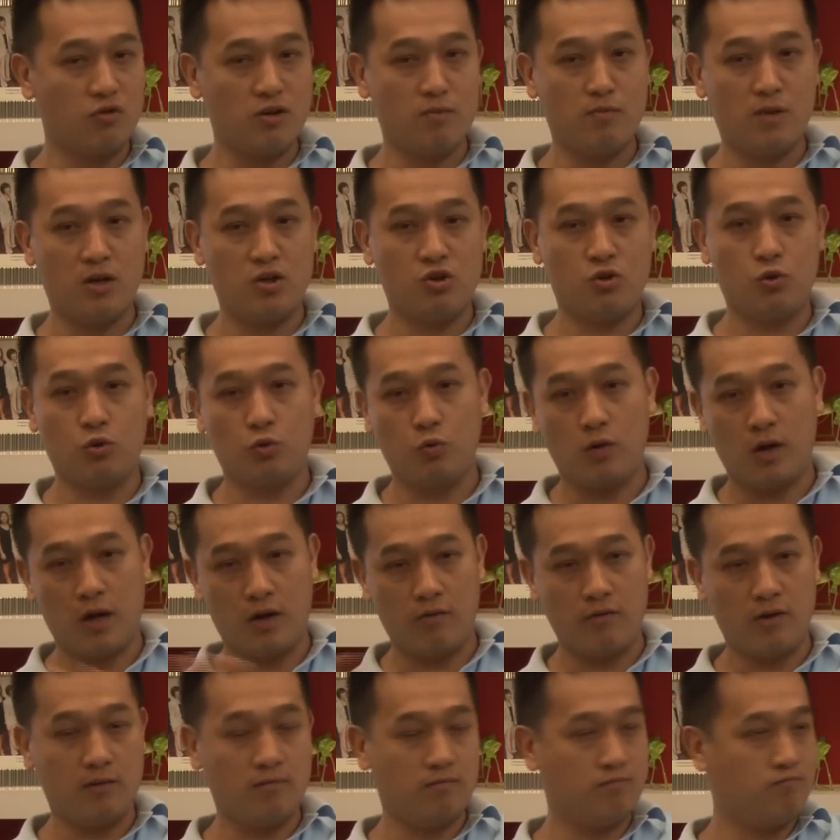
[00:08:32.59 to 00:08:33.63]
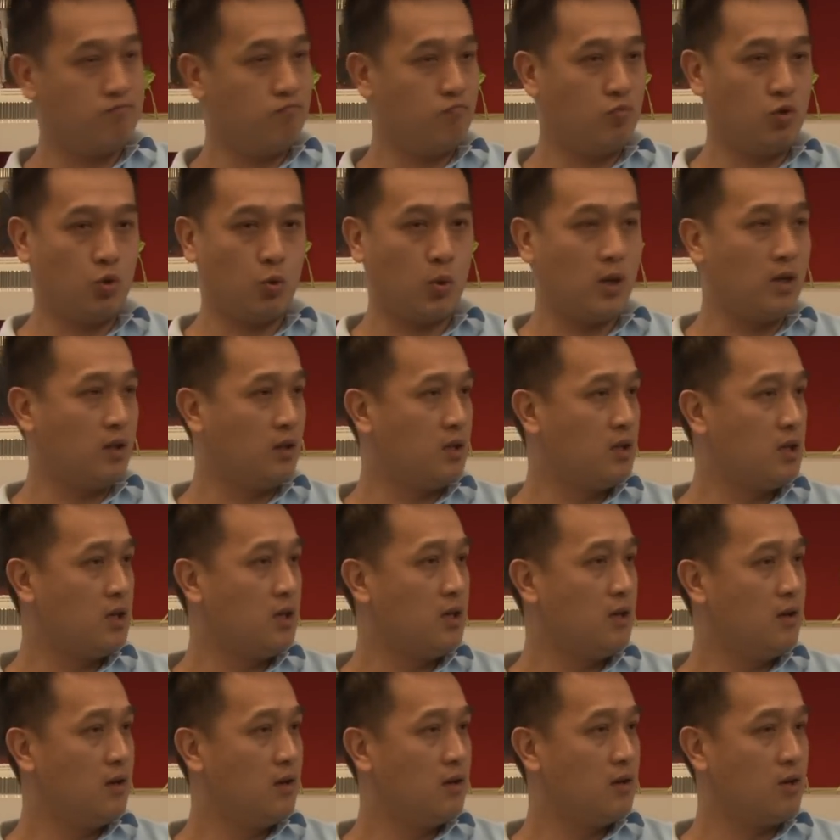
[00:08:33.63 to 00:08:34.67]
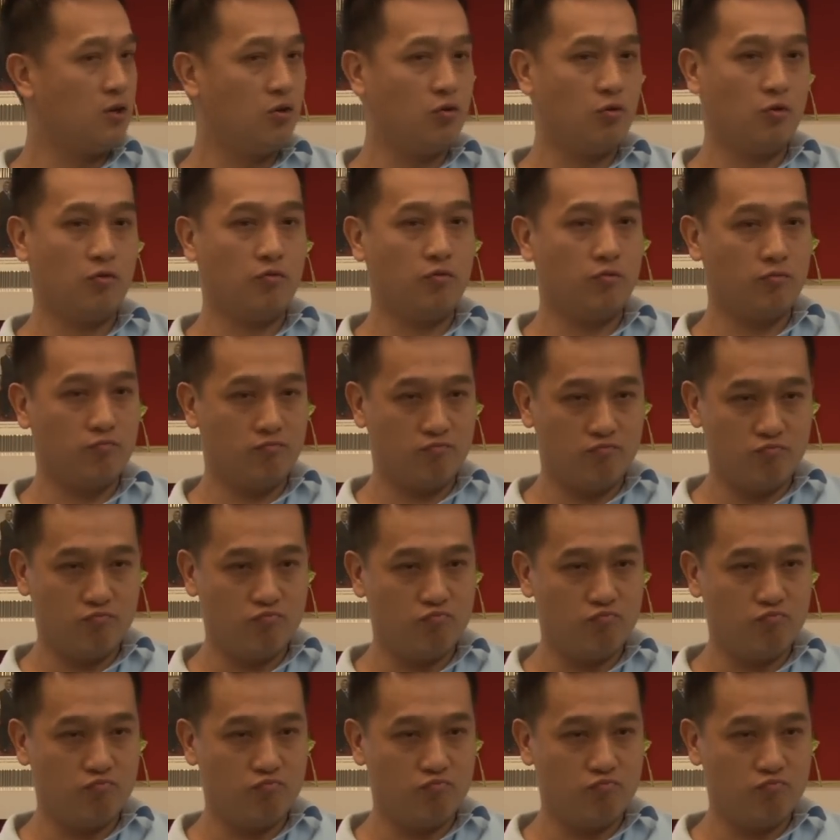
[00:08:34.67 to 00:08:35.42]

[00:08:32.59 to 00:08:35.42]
3-man show to 120, you know,